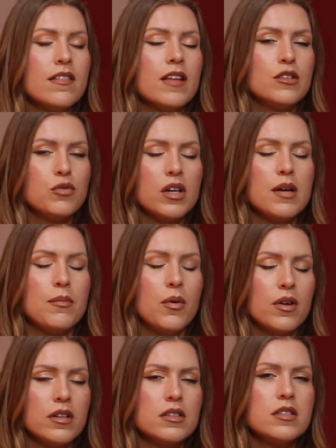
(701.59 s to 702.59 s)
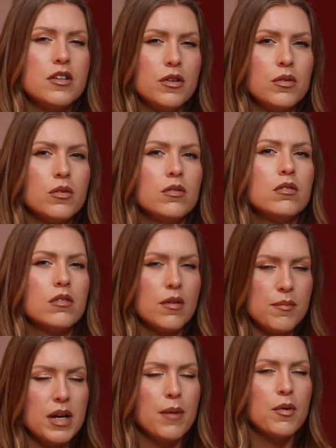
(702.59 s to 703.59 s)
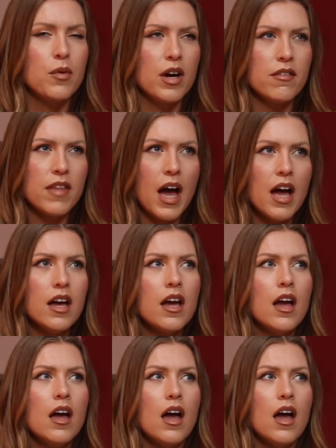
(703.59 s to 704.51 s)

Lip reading: That's really important to become aware of that.